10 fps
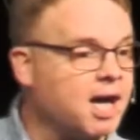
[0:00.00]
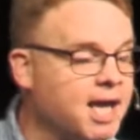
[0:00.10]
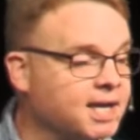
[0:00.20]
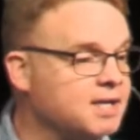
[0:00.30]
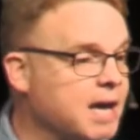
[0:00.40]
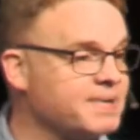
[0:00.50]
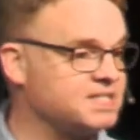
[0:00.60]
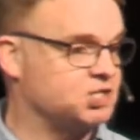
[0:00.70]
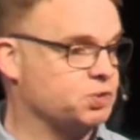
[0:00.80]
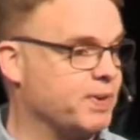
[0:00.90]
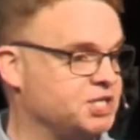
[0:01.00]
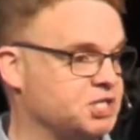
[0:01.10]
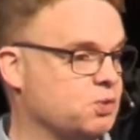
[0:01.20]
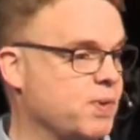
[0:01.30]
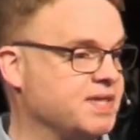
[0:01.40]
economic
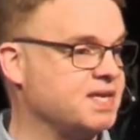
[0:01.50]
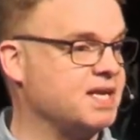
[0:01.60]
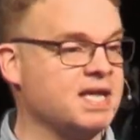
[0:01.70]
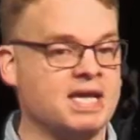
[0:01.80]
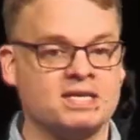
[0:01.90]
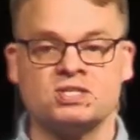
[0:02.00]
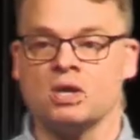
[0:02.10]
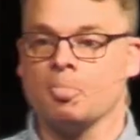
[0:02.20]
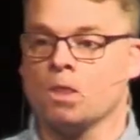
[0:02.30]
situation the way that it is,